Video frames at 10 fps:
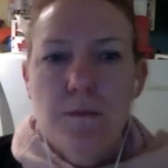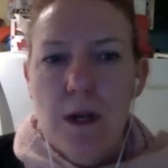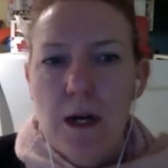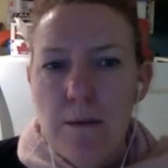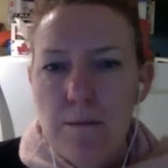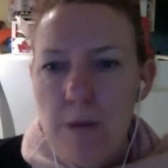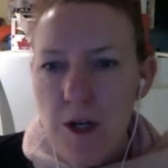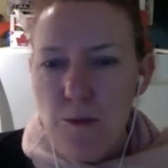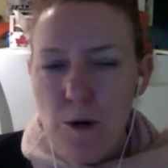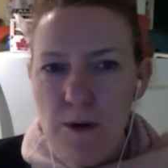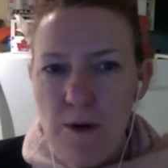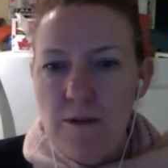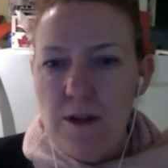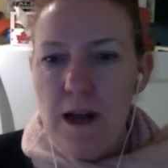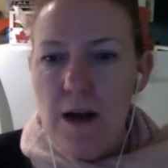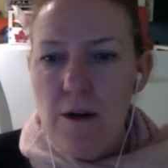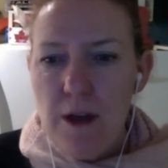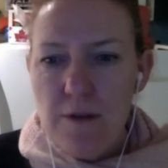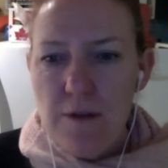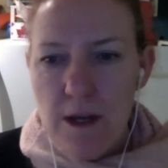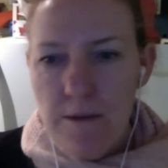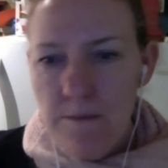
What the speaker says: Much more prevalent now, thankfully.